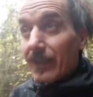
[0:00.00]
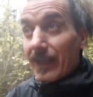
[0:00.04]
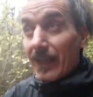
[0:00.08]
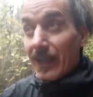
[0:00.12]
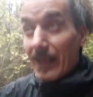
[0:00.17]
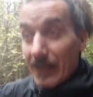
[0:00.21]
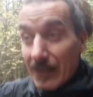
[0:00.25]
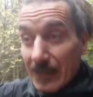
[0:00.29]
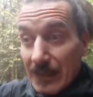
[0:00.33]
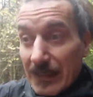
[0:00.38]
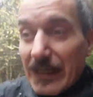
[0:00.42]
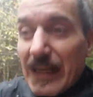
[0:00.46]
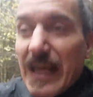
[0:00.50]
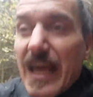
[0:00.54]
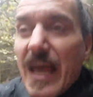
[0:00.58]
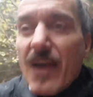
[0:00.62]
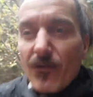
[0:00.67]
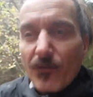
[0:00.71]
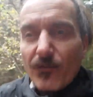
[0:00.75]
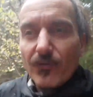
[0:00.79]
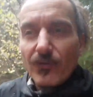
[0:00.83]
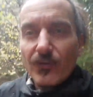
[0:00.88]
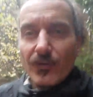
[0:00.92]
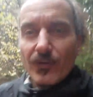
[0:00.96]
and
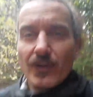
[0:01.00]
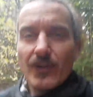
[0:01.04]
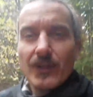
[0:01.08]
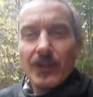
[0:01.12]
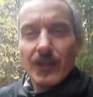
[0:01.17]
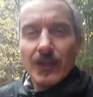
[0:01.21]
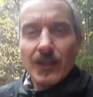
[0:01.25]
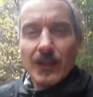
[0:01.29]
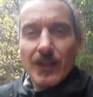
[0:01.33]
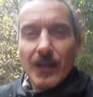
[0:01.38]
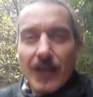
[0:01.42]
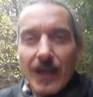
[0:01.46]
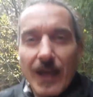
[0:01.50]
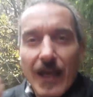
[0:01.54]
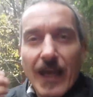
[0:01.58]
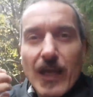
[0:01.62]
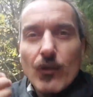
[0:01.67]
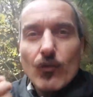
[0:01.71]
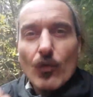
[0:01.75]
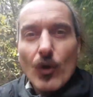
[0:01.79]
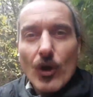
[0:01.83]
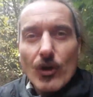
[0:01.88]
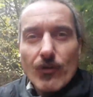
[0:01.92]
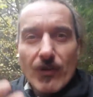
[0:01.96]
live a
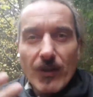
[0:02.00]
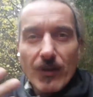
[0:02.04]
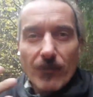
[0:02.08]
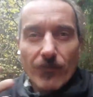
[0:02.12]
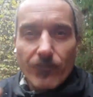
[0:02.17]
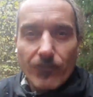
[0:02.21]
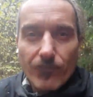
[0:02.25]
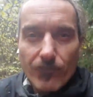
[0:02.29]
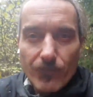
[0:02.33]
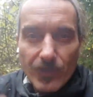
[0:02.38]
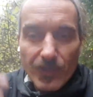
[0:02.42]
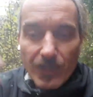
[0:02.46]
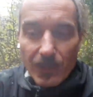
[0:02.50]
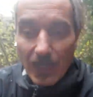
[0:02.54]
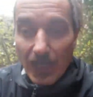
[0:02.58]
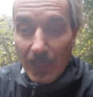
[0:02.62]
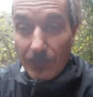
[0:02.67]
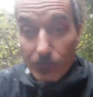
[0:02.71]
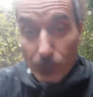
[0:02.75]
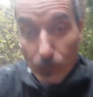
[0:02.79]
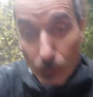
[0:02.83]
worry free life.